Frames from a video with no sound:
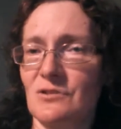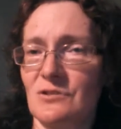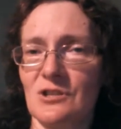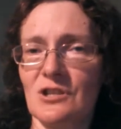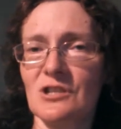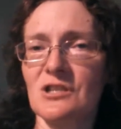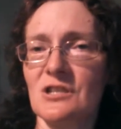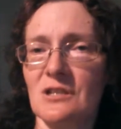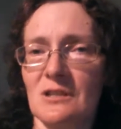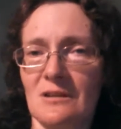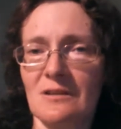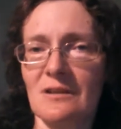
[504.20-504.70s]

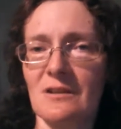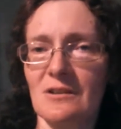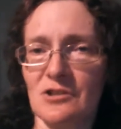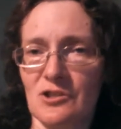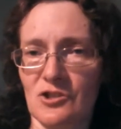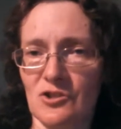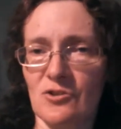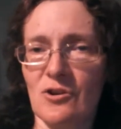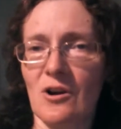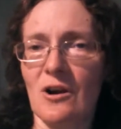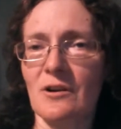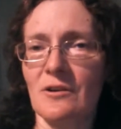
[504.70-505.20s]
just a, a
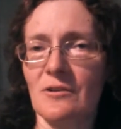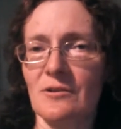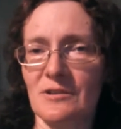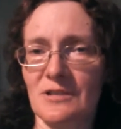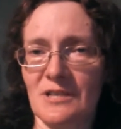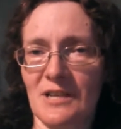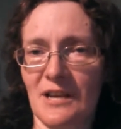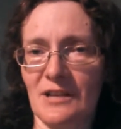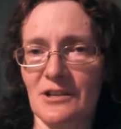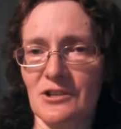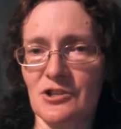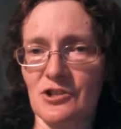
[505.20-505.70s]
stronger
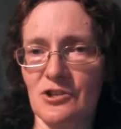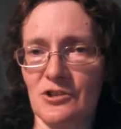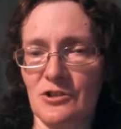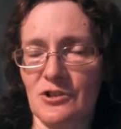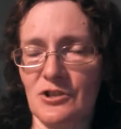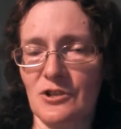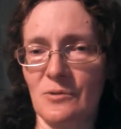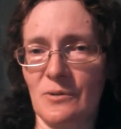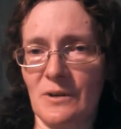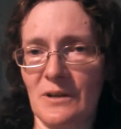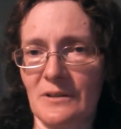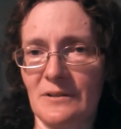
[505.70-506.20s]
texture
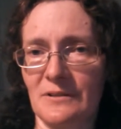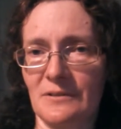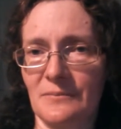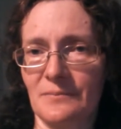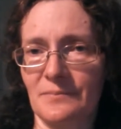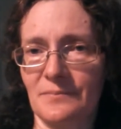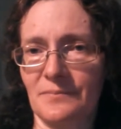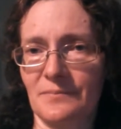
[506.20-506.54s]
to it.